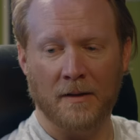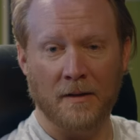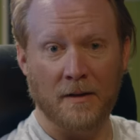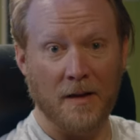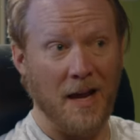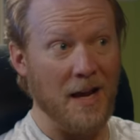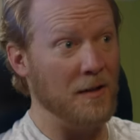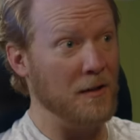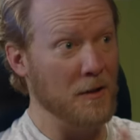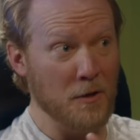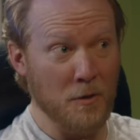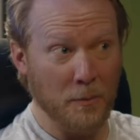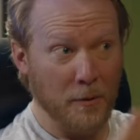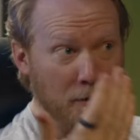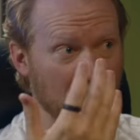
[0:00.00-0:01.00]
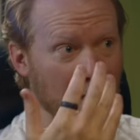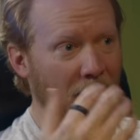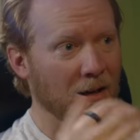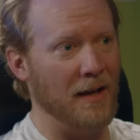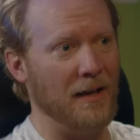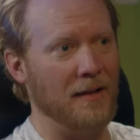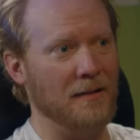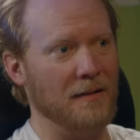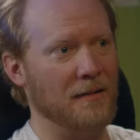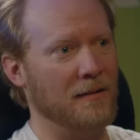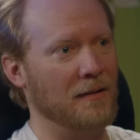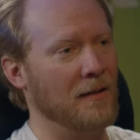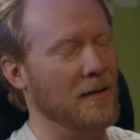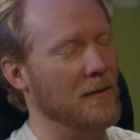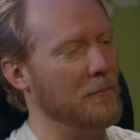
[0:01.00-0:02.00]
So and humor and
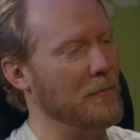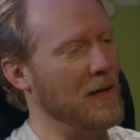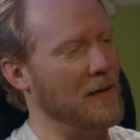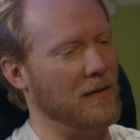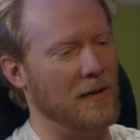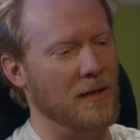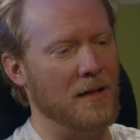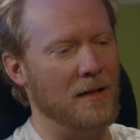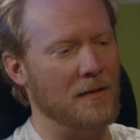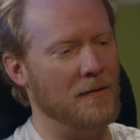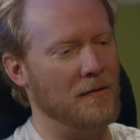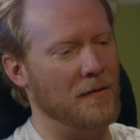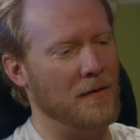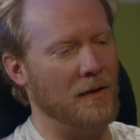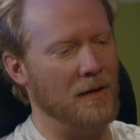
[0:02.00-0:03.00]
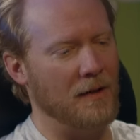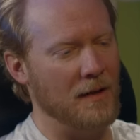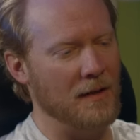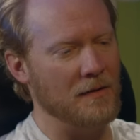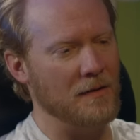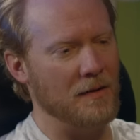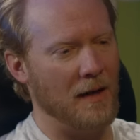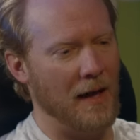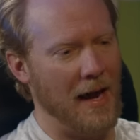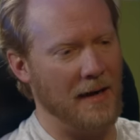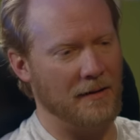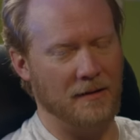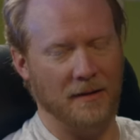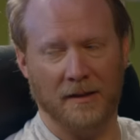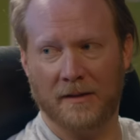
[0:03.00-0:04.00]
man, the kid, the kids
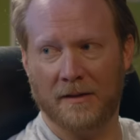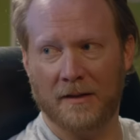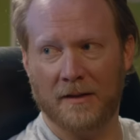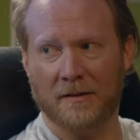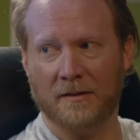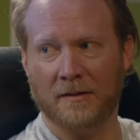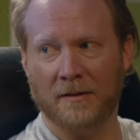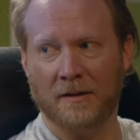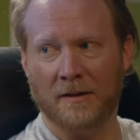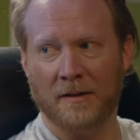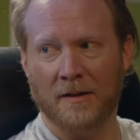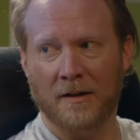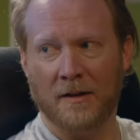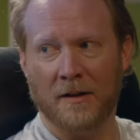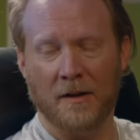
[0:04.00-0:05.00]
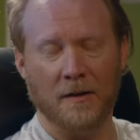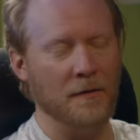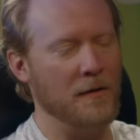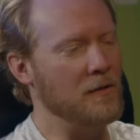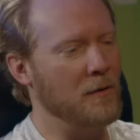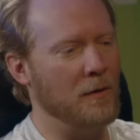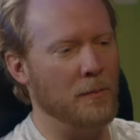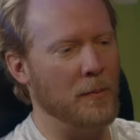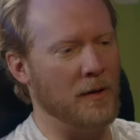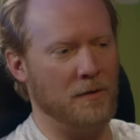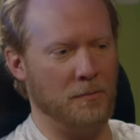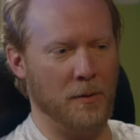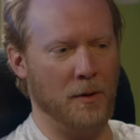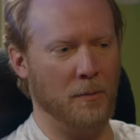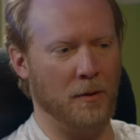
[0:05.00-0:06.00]
acting in this so good. This could have been a
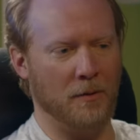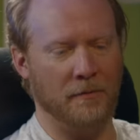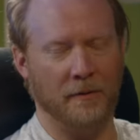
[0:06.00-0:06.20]
Spielberg